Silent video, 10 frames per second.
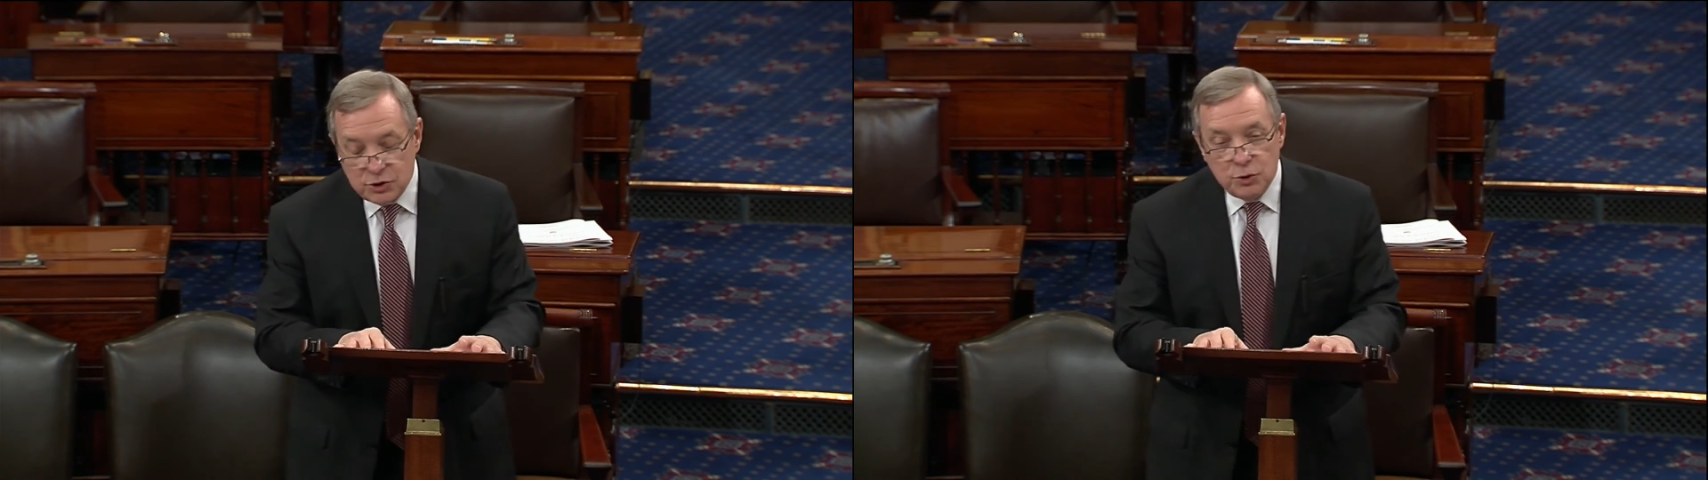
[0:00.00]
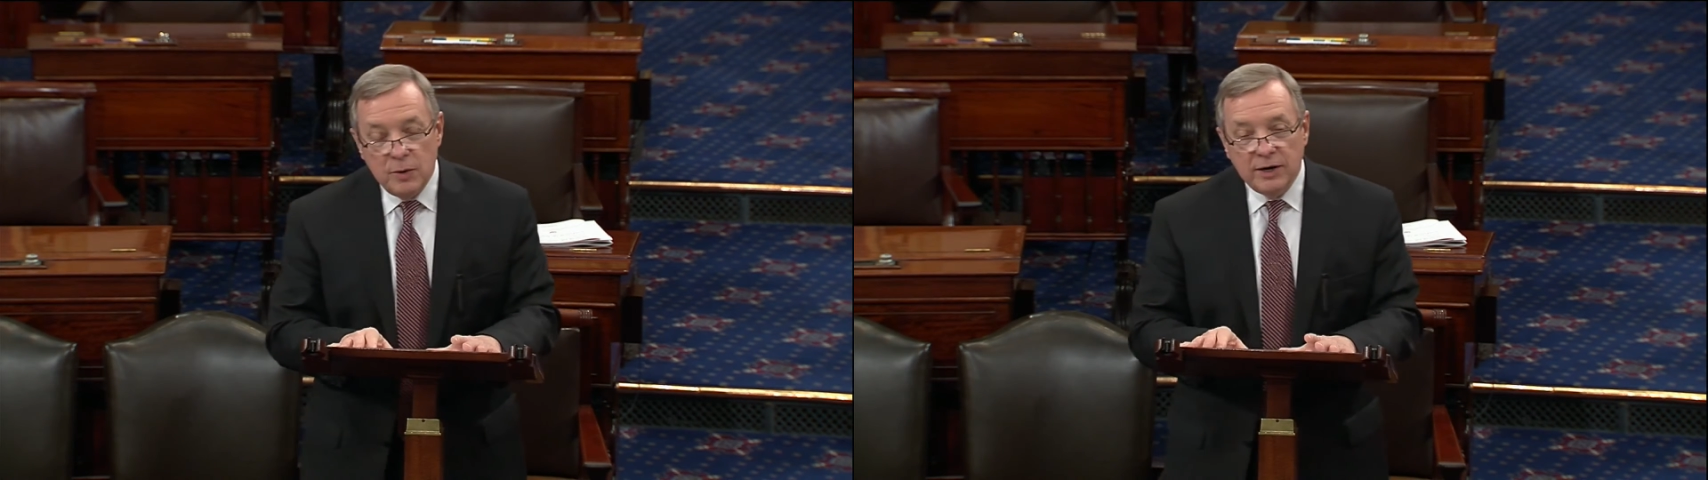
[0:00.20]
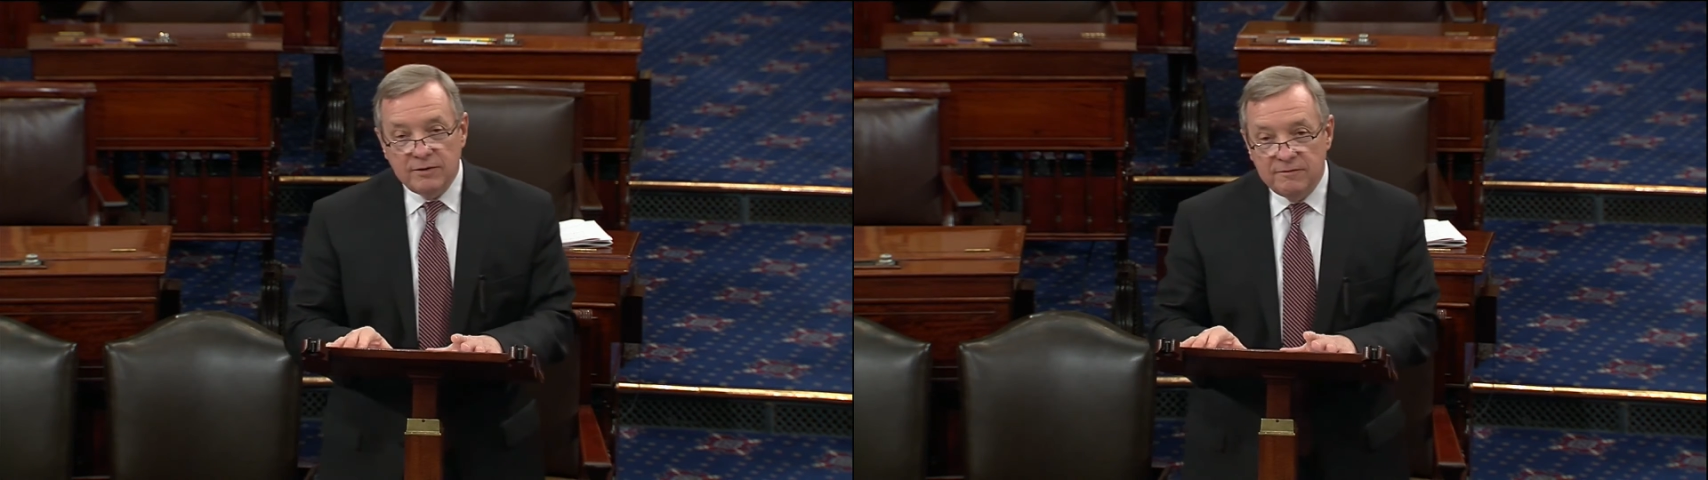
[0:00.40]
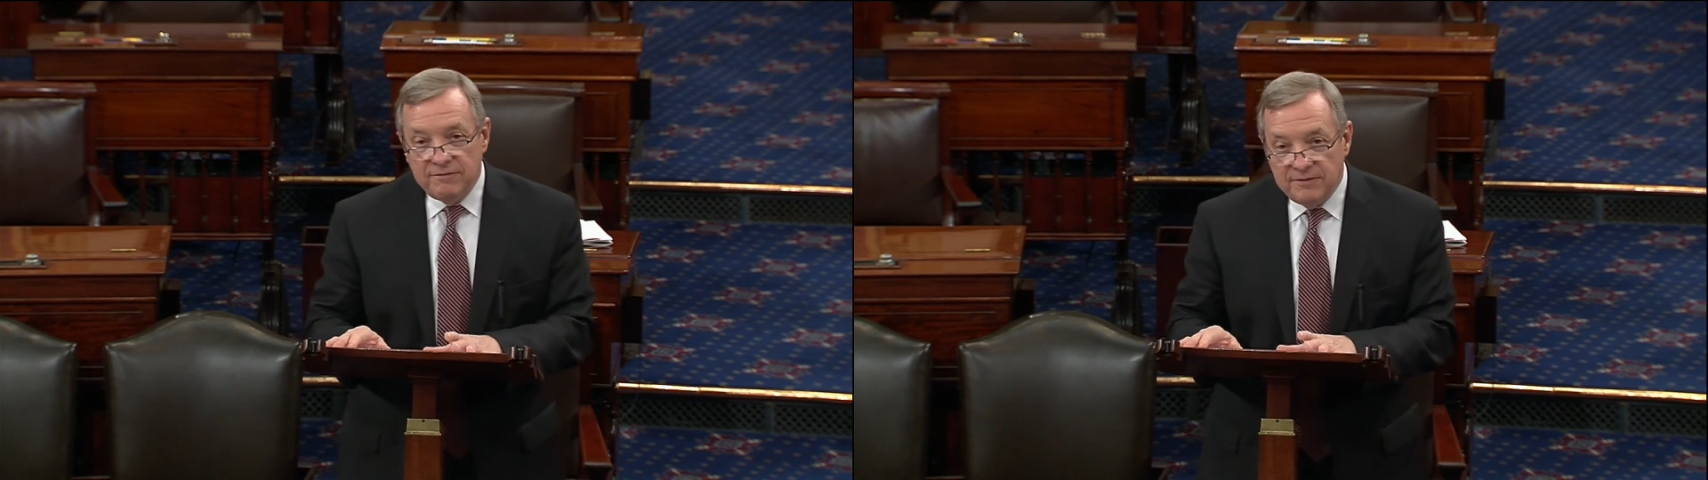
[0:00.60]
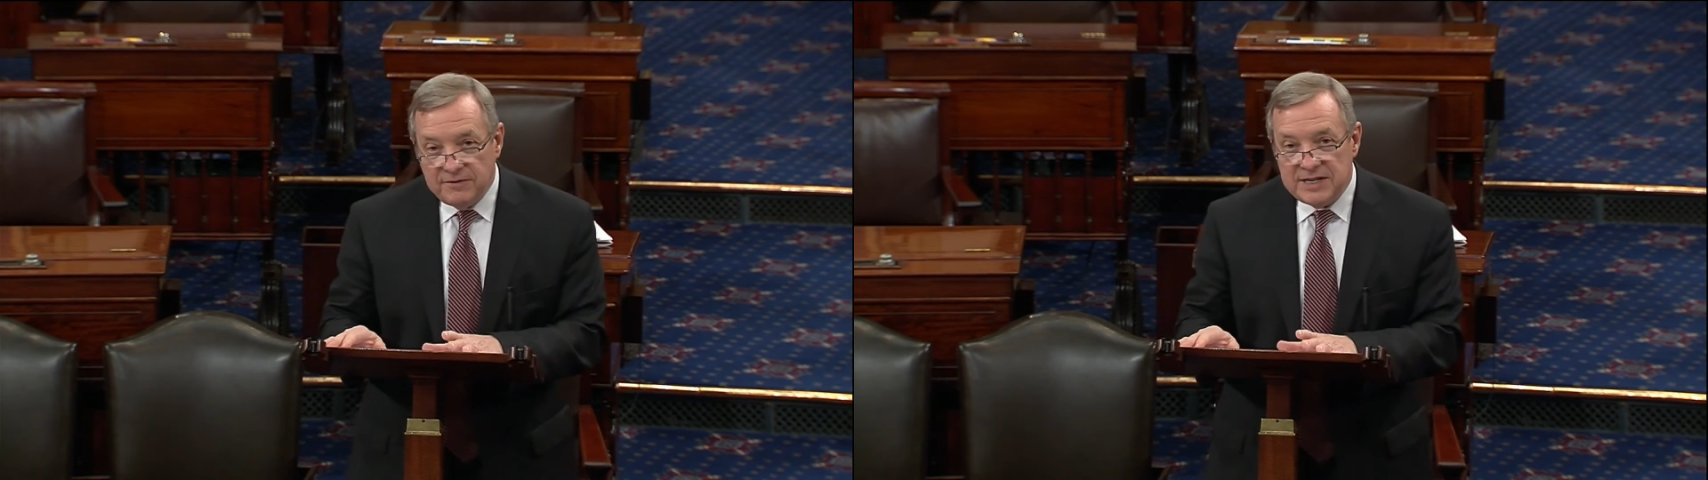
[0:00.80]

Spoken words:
250